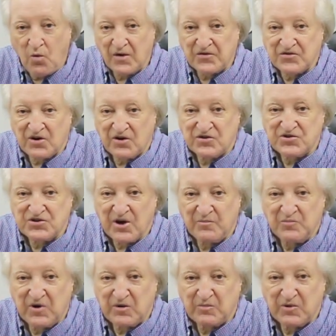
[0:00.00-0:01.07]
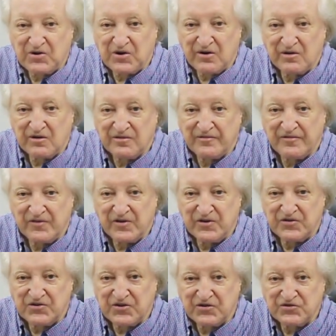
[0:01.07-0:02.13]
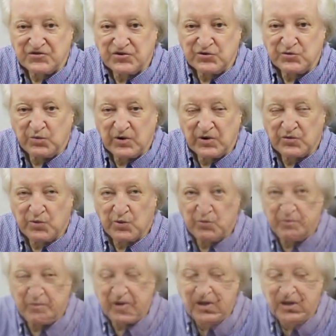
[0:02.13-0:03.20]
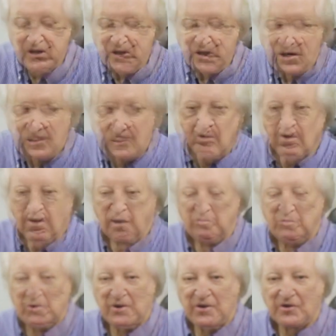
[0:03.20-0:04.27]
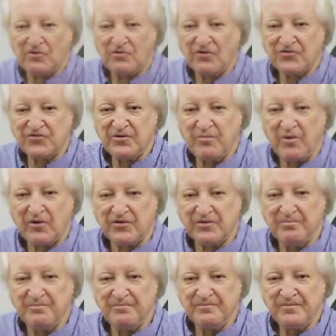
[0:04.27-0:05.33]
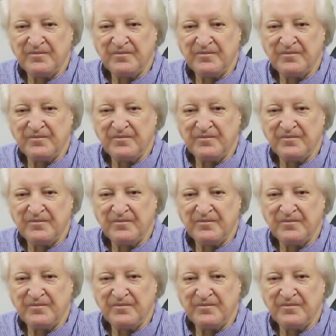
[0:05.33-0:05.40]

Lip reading: what's our subject material for this issue, which will be... Oh, I'll put it across the bottom.